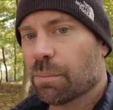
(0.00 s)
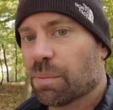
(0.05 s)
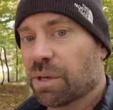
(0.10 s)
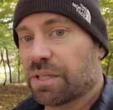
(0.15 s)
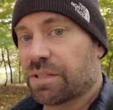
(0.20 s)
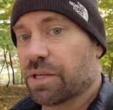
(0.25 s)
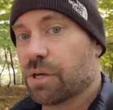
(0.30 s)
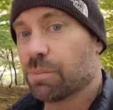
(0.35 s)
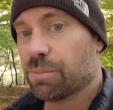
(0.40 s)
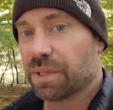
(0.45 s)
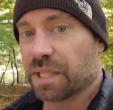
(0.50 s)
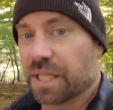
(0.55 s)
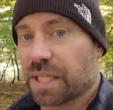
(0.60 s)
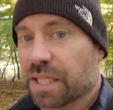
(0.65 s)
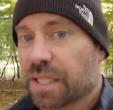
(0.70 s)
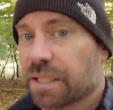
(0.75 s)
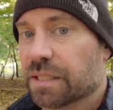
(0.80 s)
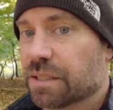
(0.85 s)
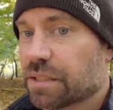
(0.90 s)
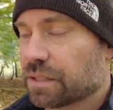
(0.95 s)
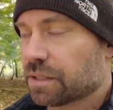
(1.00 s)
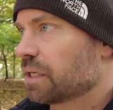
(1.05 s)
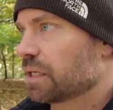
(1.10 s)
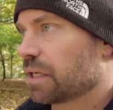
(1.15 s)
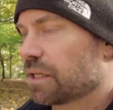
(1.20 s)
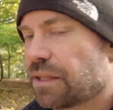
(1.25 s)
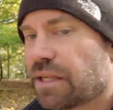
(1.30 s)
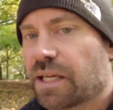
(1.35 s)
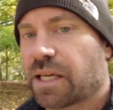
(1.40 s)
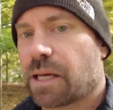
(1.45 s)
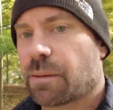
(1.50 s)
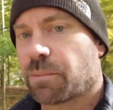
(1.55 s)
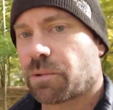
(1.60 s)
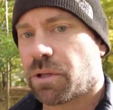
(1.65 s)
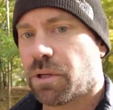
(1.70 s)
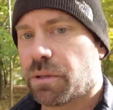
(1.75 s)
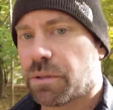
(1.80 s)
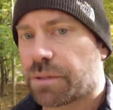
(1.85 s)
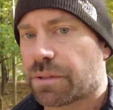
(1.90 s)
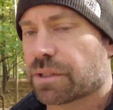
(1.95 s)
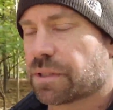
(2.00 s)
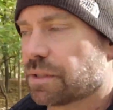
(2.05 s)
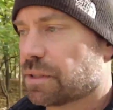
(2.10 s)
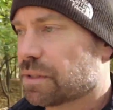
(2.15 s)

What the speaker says: but it's open again. And I think I'm close.